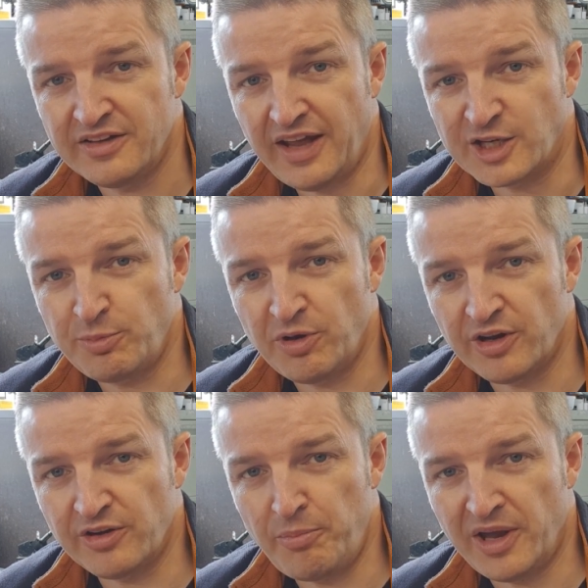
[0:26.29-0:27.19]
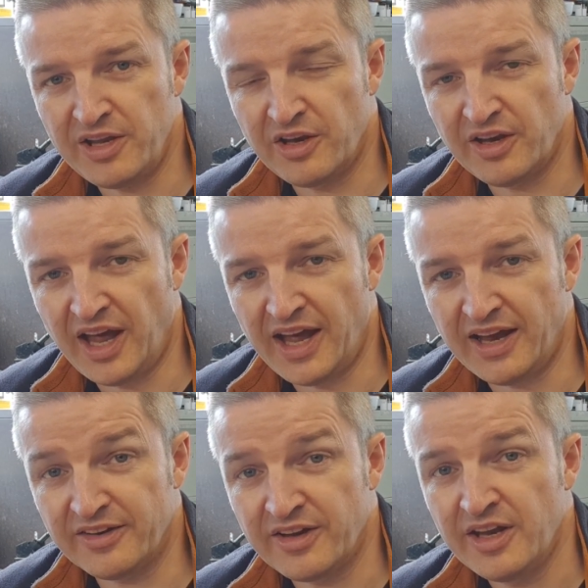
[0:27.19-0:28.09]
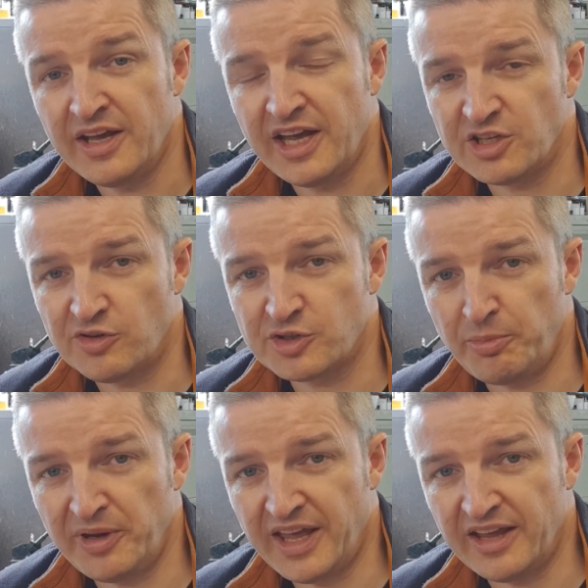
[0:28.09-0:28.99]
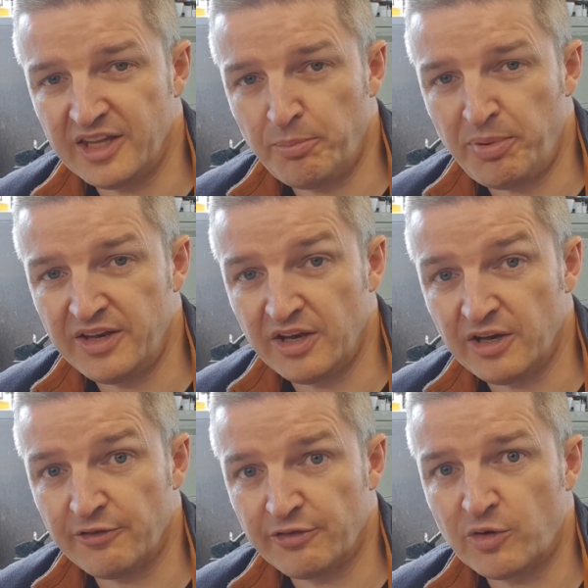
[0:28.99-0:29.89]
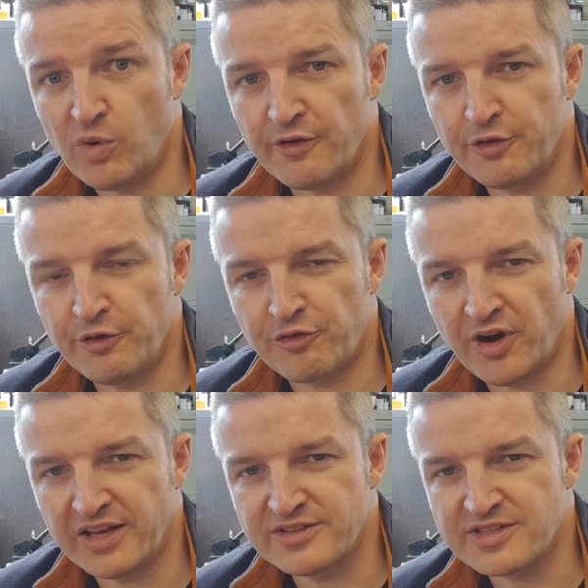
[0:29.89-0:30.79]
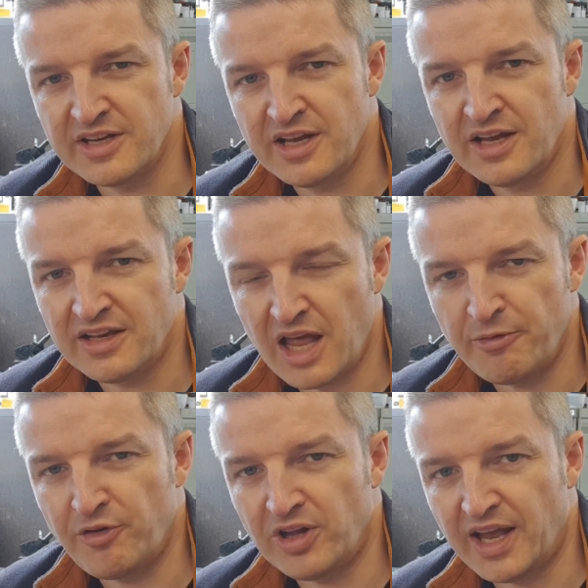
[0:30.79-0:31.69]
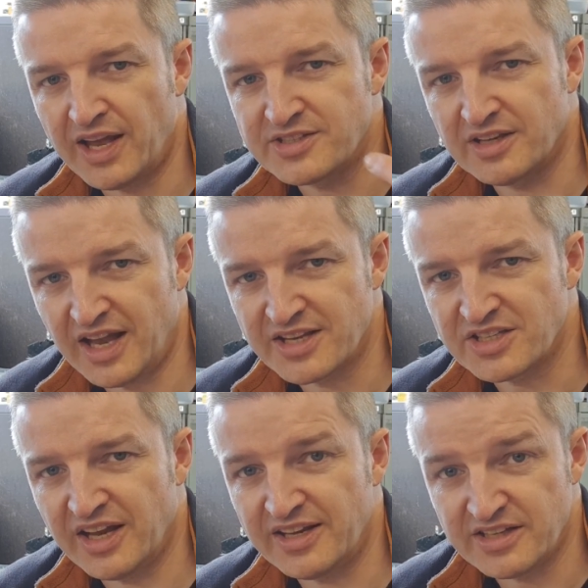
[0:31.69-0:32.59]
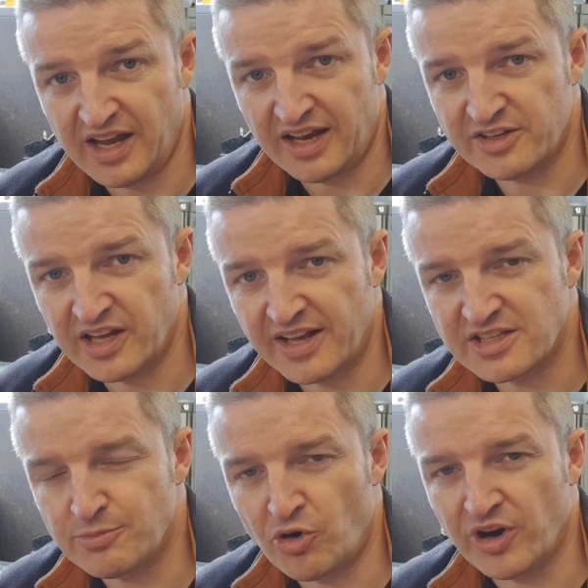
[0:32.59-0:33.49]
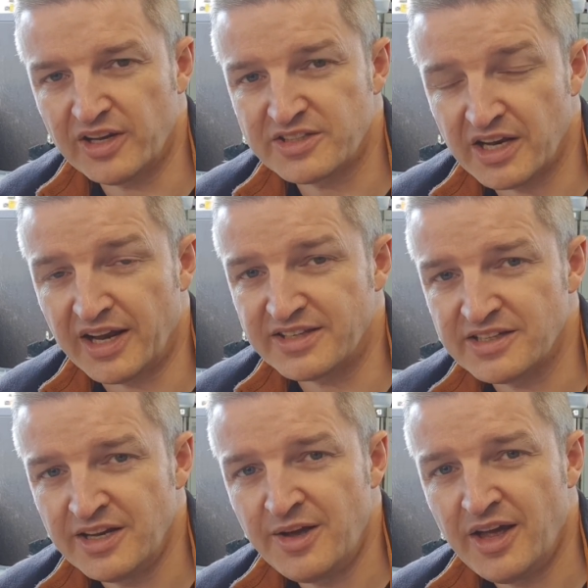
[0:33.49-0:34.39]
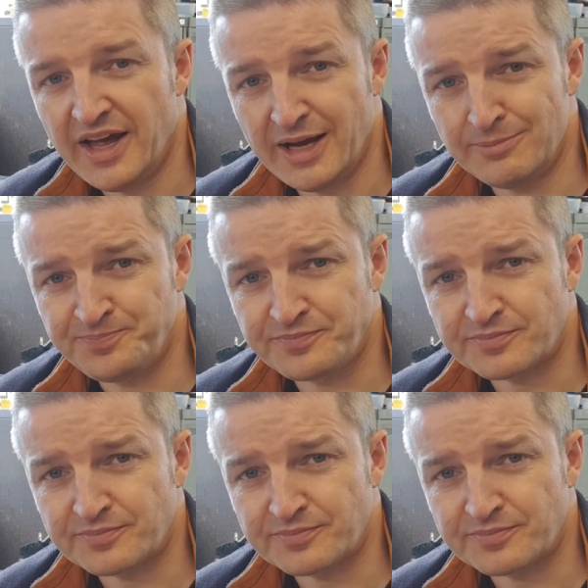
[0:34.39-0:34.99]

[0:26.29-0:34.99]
expert opinion, and he's also been getting the opinion of quite a few friends. Night before last night, and again tonight, out